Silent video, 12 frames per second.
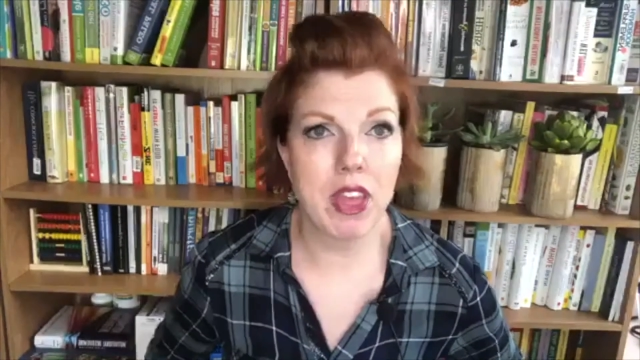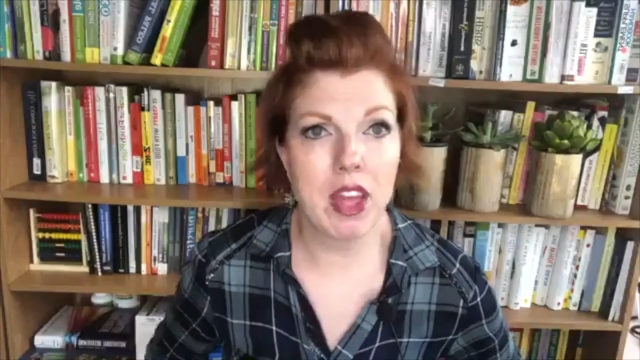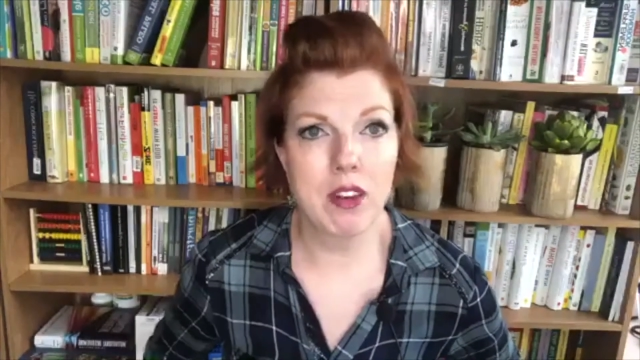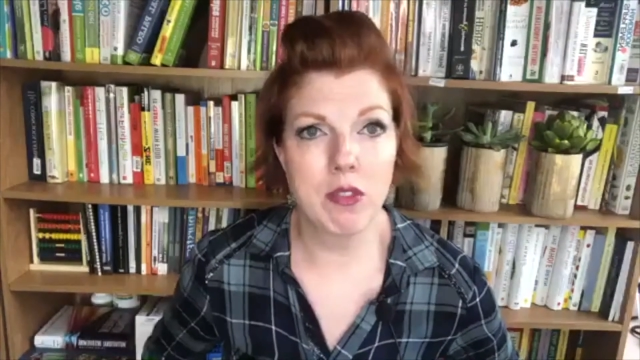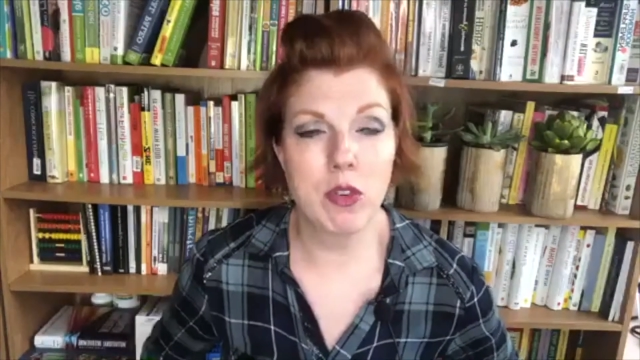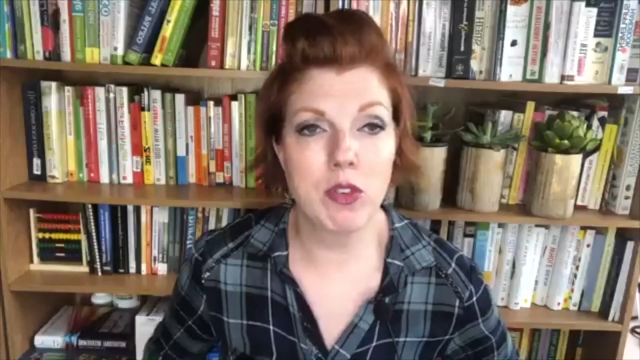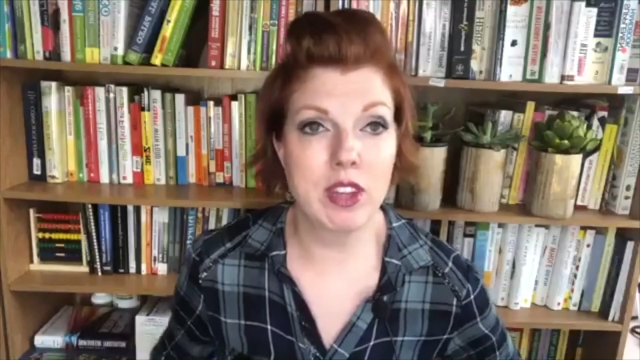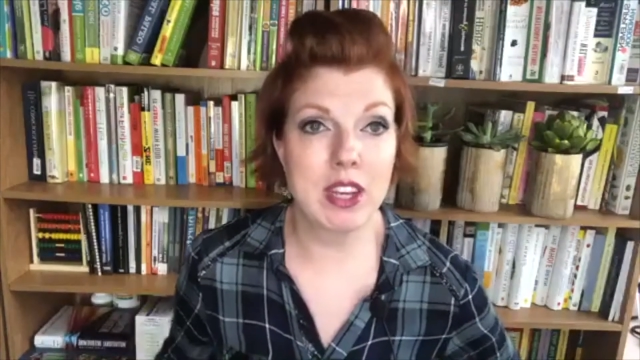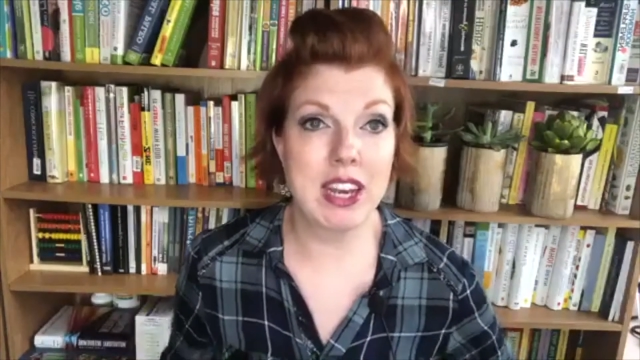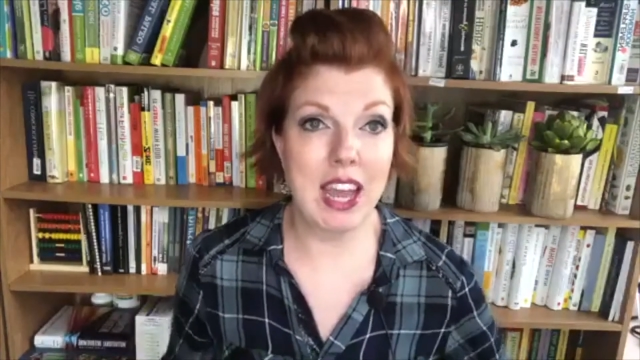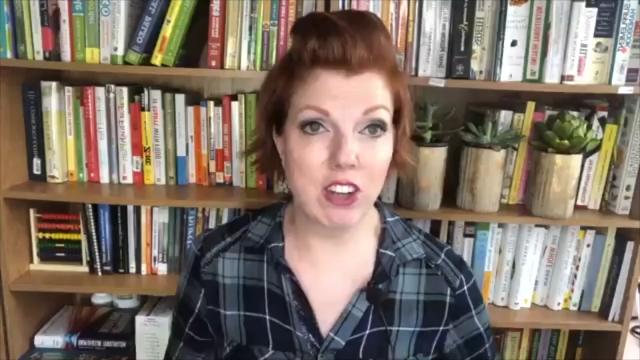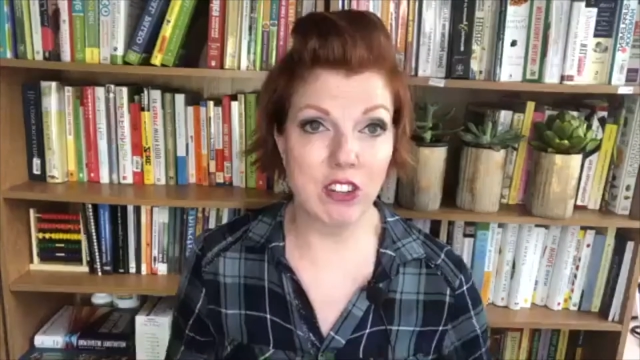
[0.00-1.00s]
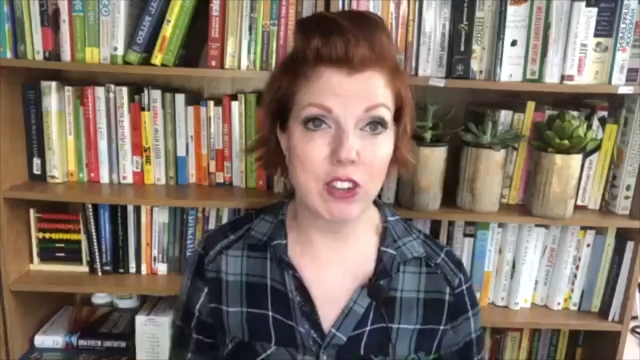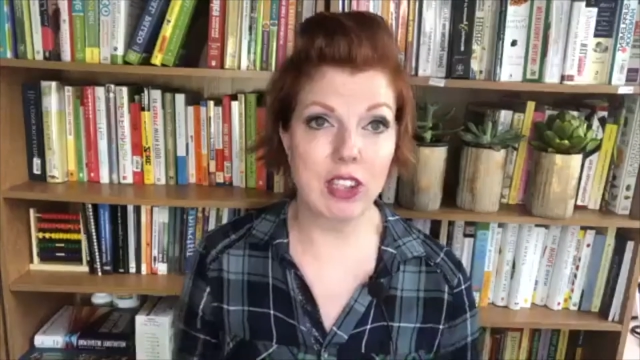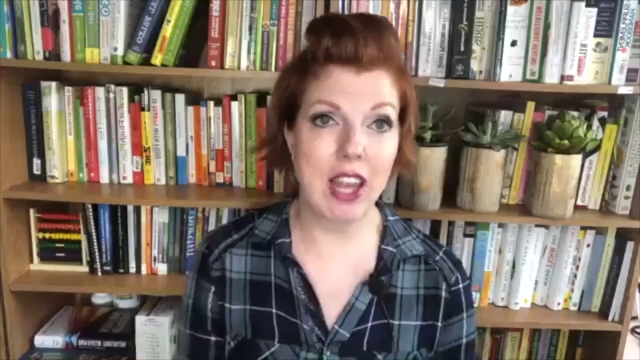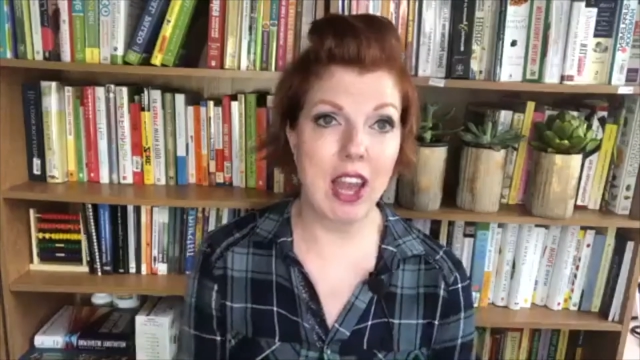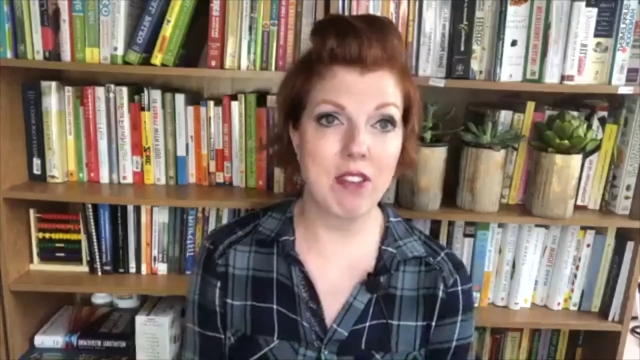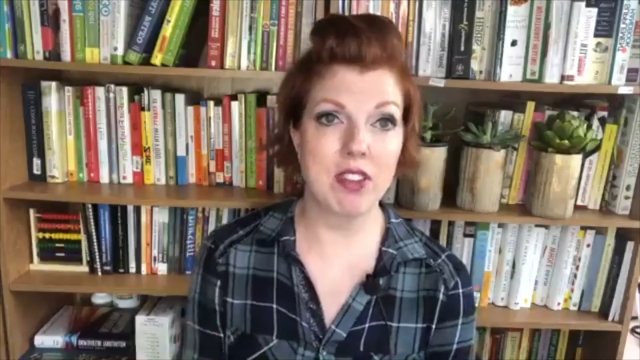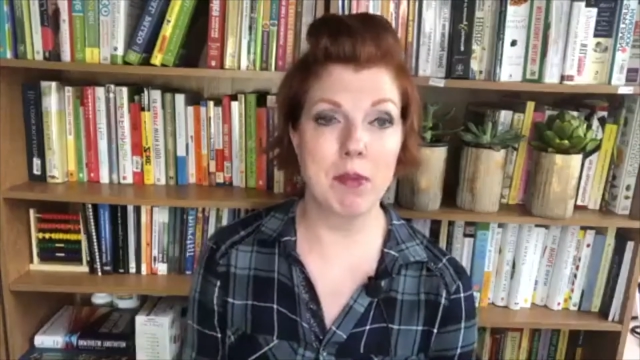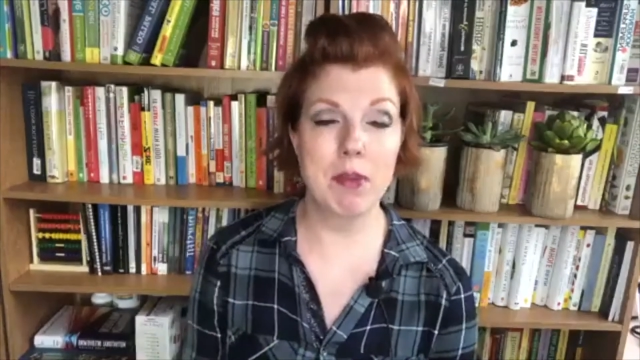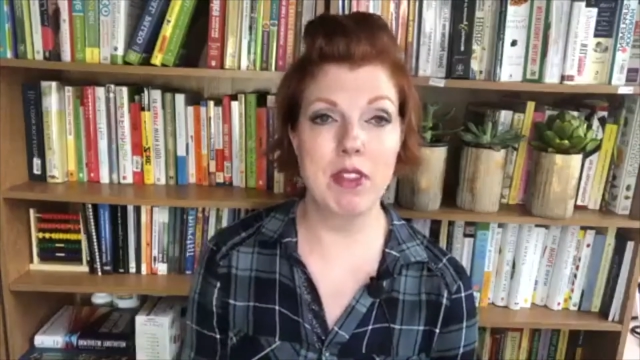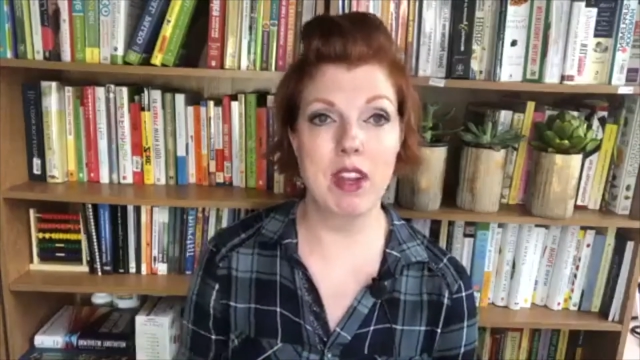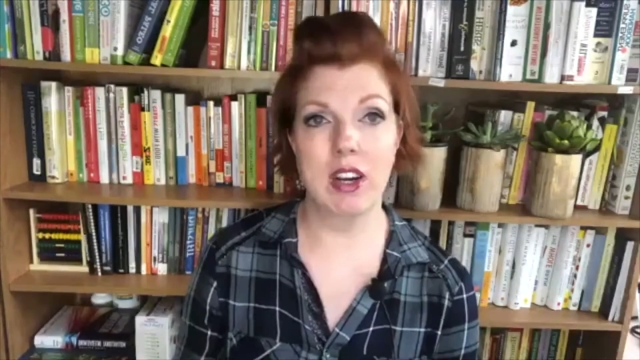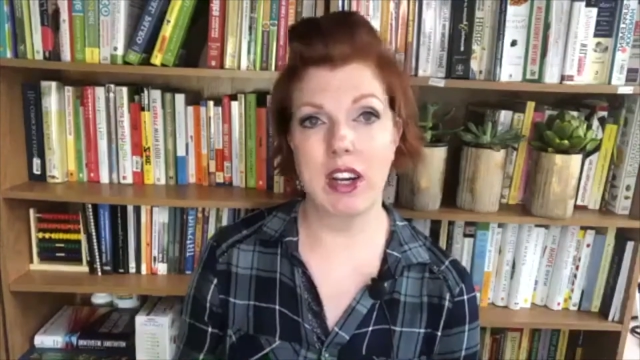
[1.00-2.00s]
and foods that naturally have some
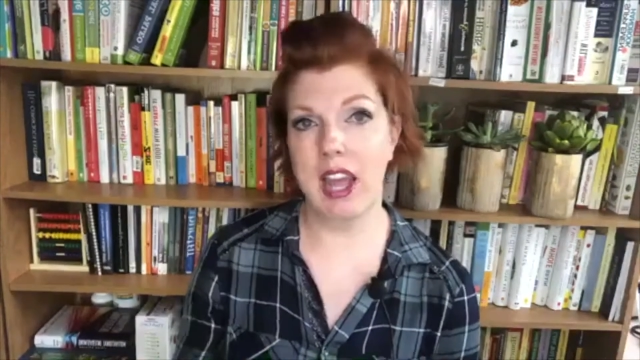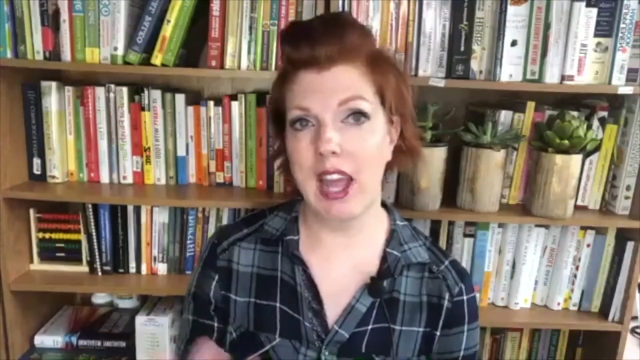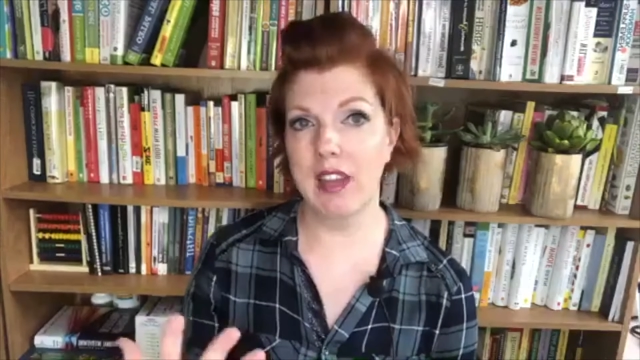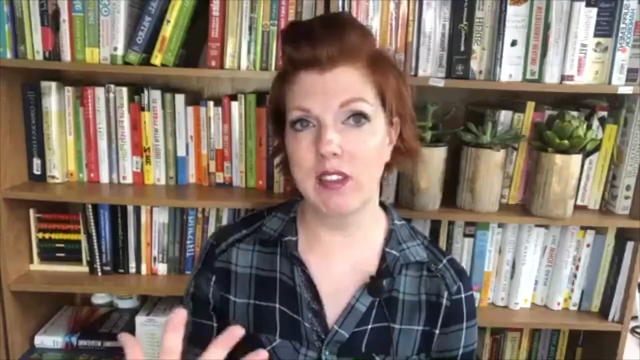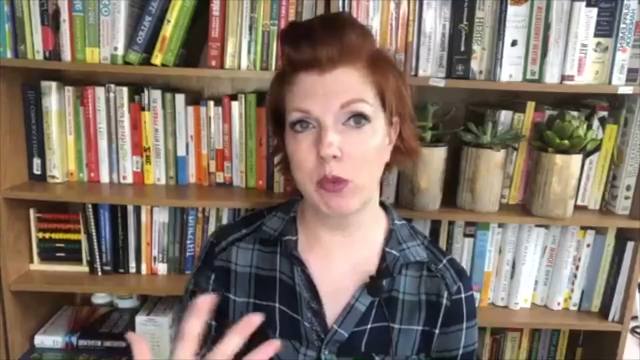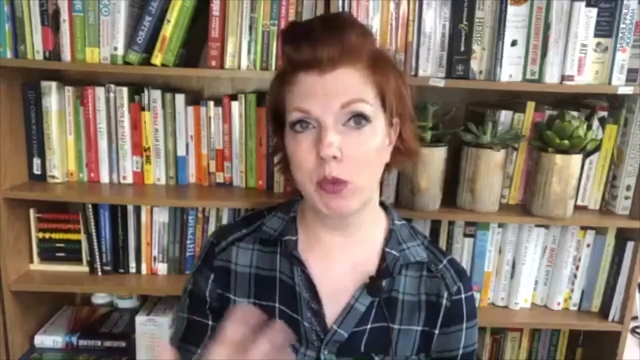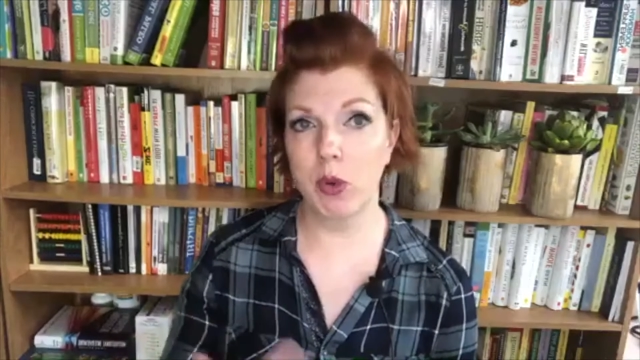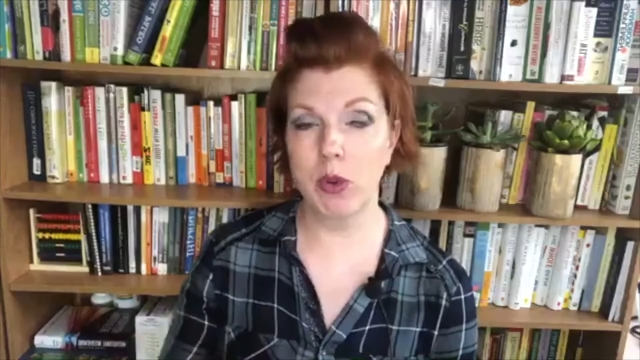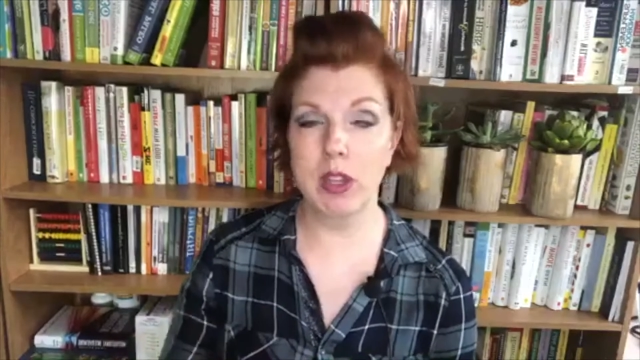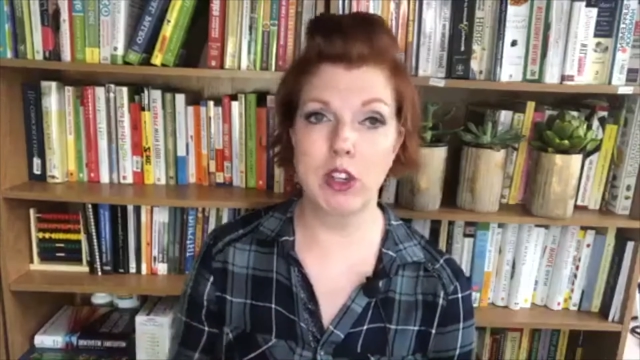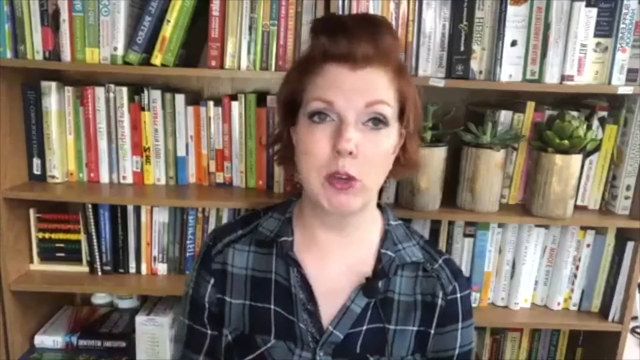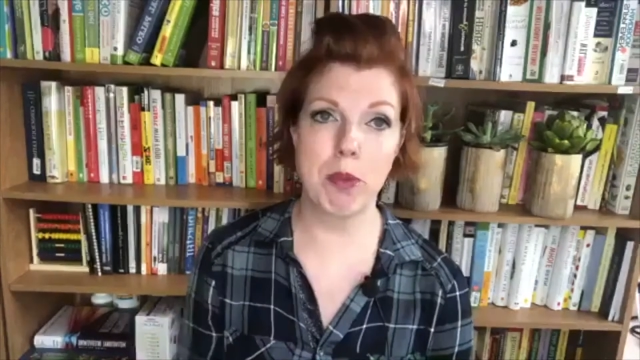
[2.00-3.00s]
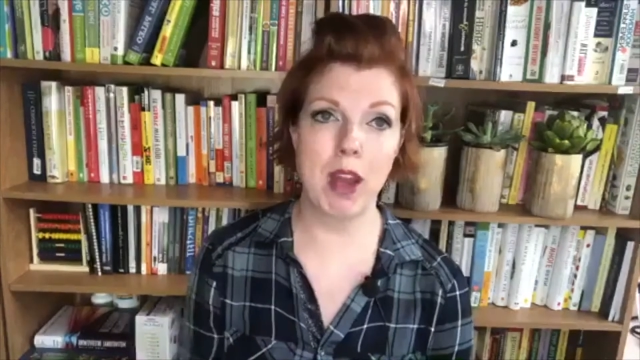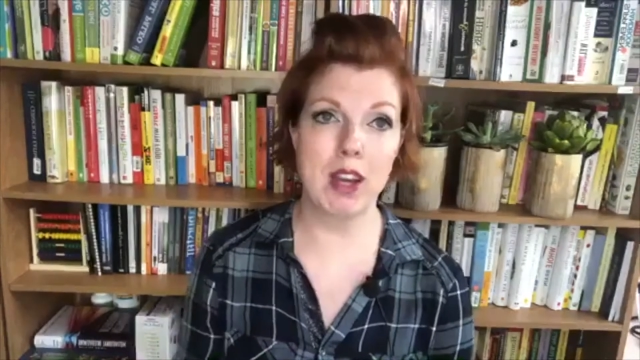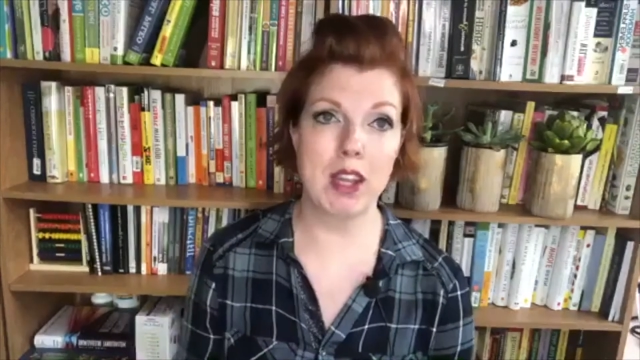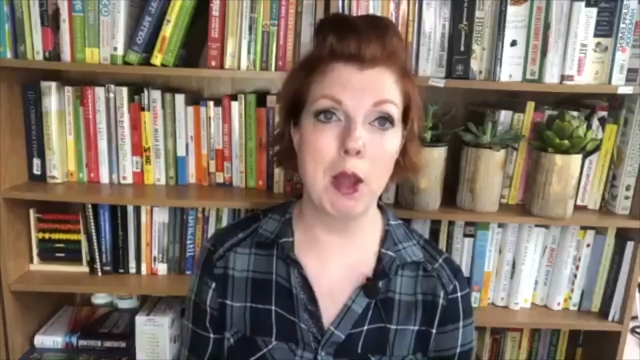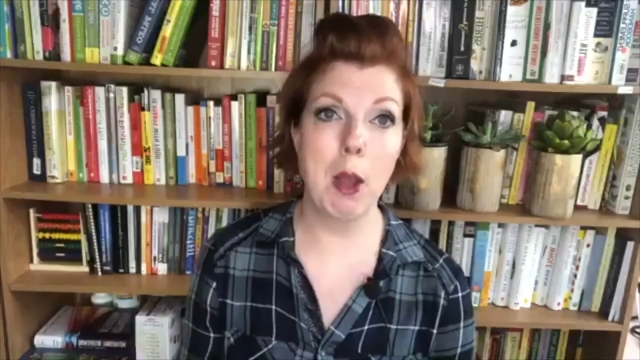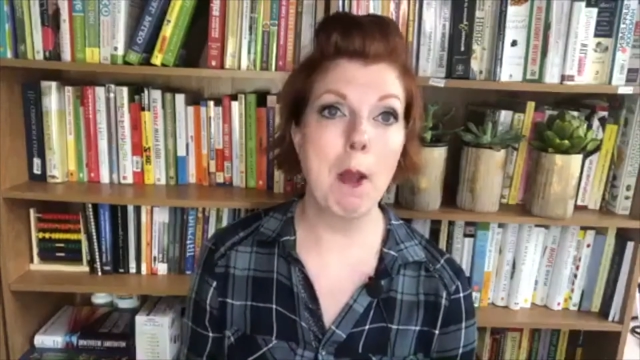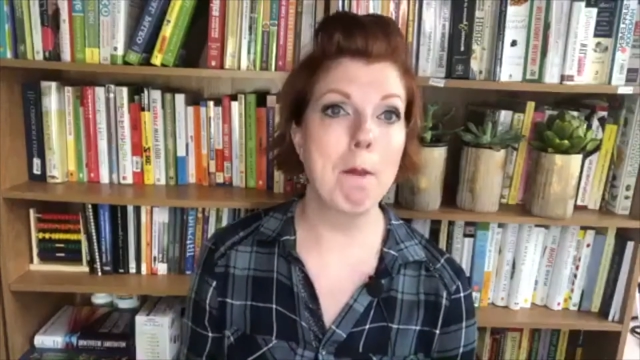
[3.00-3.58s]
in there, and it has a role in your body,